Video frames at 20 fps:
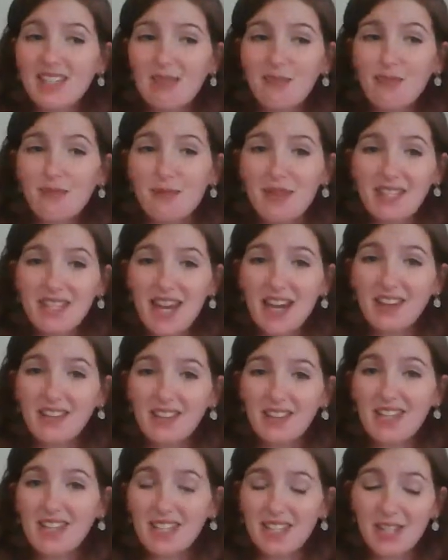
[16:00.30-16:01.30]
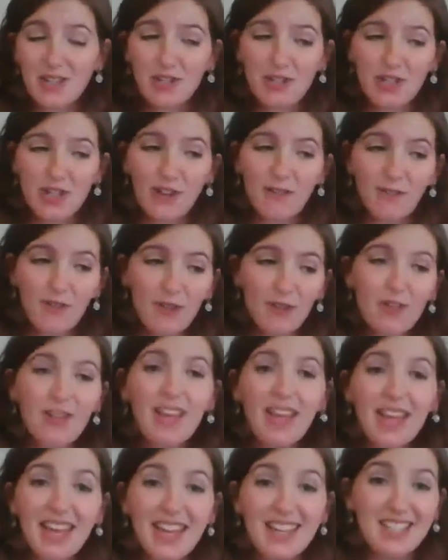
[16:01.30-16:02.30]
that would be technically considered junk
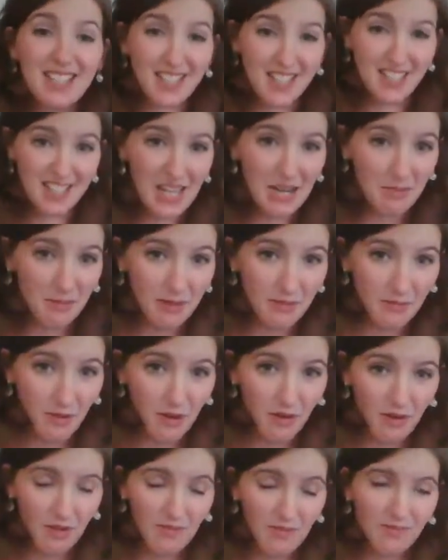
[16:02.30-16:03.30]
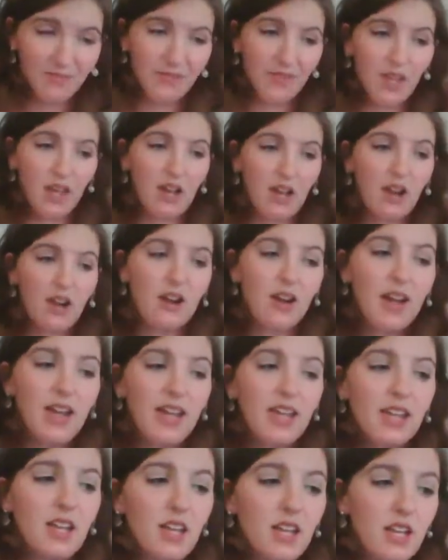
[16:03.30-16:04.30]
food is a cinnamon roll. All
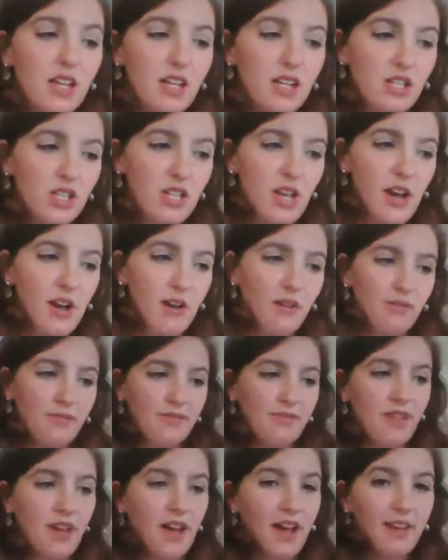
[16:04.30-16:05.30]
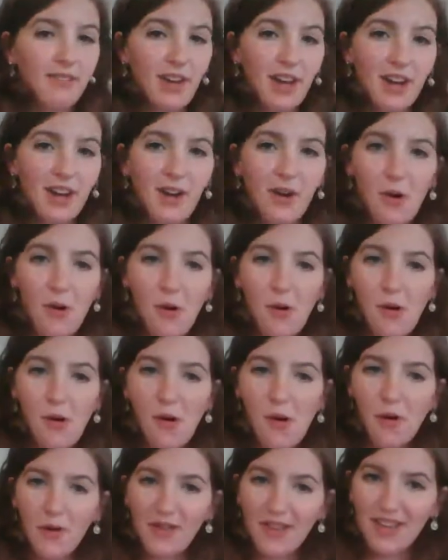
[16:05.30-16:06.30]
right. So I've got a
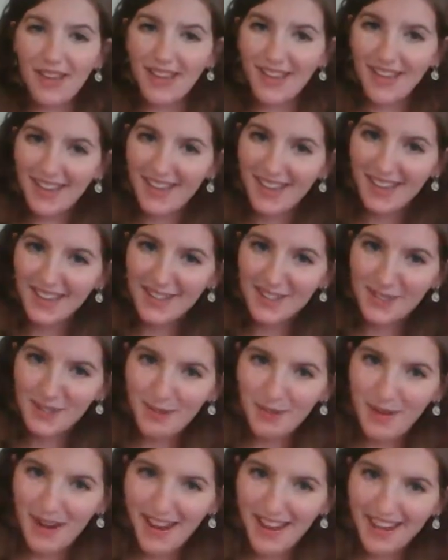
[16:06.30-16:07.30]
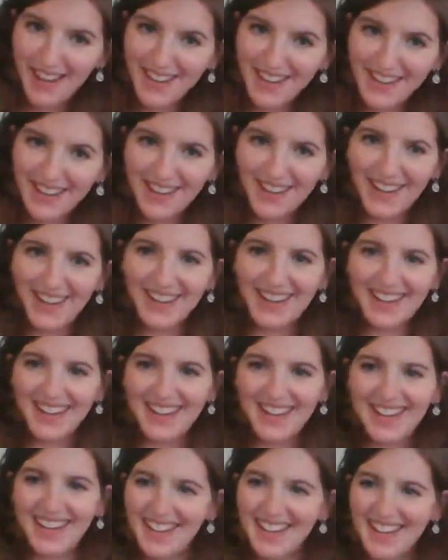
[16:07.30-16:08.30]
whole tray here.
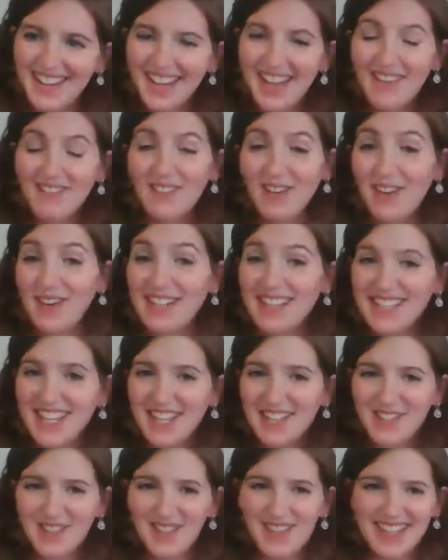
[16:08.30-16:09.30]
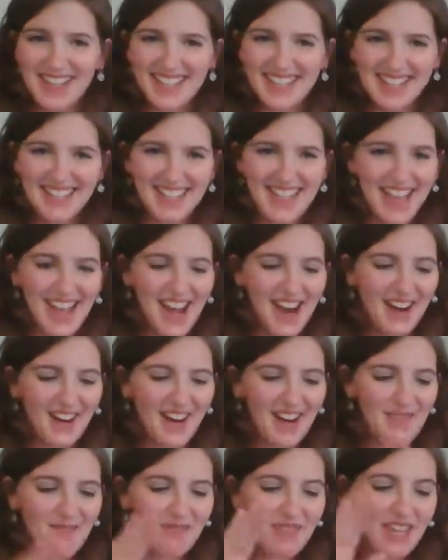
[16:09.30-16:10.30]
Very dangerous. All
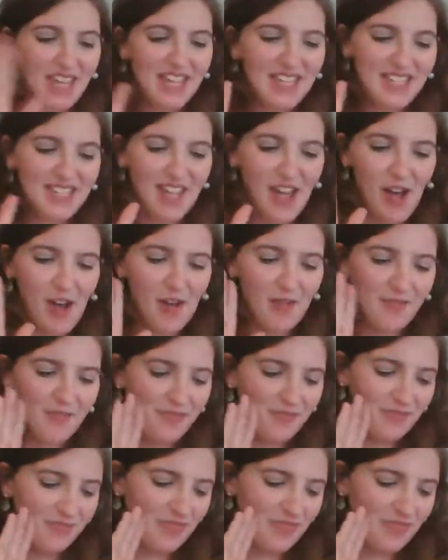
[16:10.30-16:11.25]
right. So